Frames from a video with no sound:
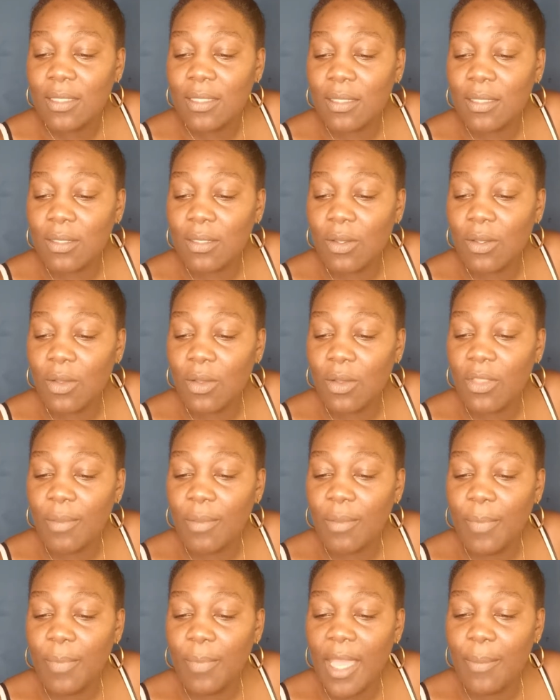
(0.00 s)
So the
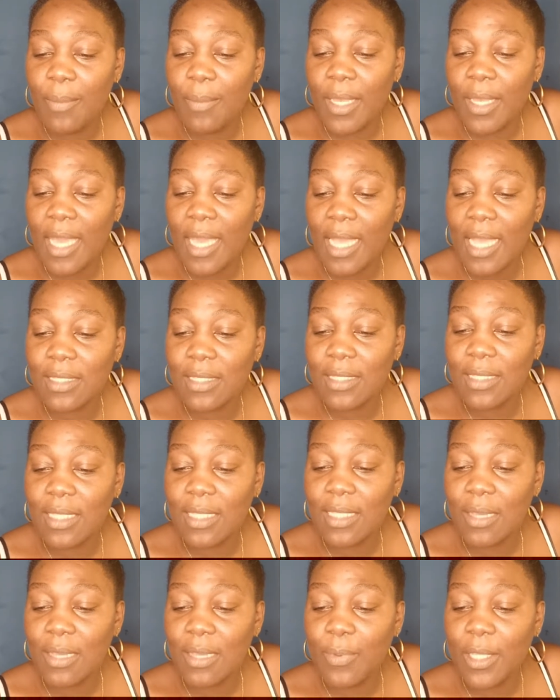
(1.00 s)
baby can
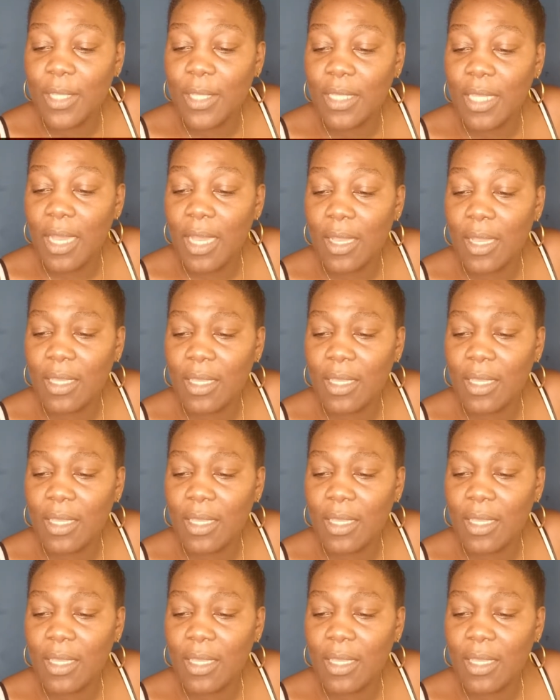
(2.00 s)
sleep in there.